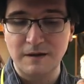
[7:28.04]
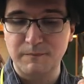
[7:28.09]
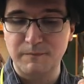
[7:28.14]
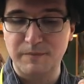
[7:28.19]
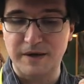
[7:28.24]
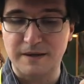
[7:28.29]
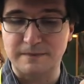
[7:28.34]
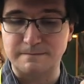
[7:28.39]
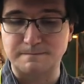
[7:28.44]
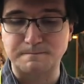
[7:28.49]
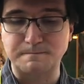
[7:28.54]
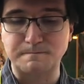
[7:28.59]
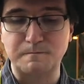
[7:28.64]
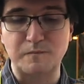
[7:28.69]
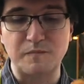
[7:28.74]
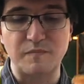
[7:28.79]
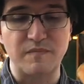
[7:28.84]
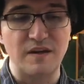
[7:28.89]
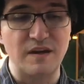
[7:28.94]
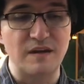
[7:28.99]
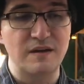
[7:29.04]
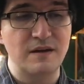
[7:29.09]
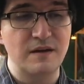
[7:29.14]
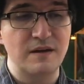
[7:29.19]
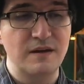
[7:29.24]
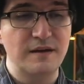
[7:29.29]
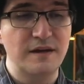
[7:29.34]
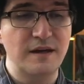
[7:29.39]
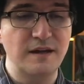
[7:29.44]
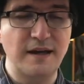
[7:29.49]
But
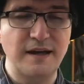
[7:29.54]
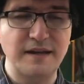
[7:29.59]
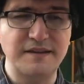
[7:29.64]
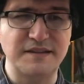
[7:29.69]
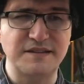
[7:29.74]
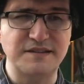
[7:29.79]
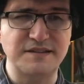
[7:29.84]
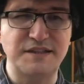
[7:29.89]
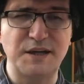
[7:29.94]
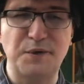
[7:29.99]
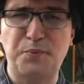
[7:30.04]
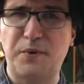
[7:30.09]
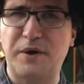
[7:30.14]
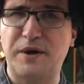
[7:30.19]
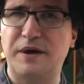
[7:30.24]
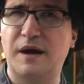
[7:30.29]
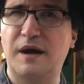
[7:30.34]
I like these are different.